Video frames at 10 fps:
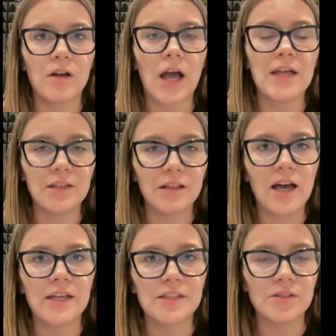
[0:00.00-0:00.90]

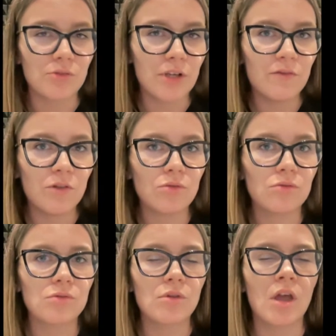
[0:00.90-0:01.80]
analyze the
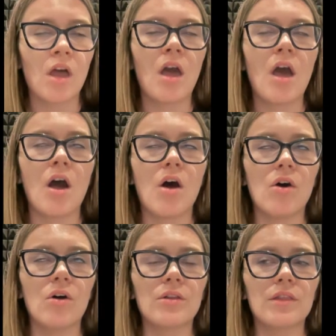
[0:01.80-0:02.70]
reviews
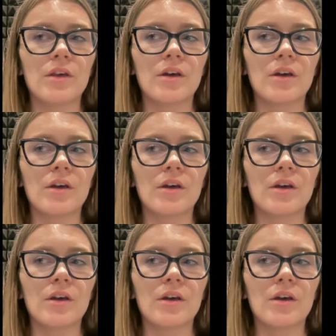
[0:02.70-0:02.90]
on